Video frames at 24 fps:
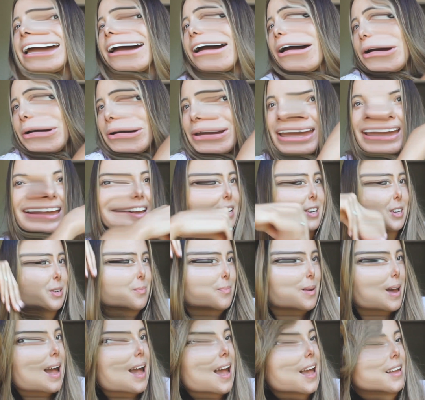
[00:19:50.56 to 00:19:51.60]
Okay,
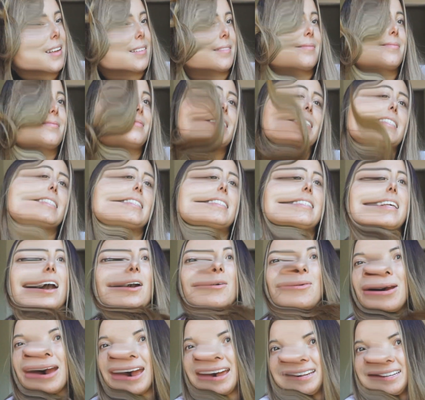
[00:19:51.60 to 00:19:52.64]
goodbye. This is how
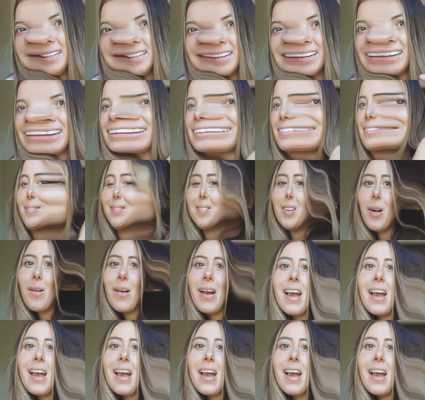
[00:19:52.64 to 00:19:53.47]
we're ending it. Okay.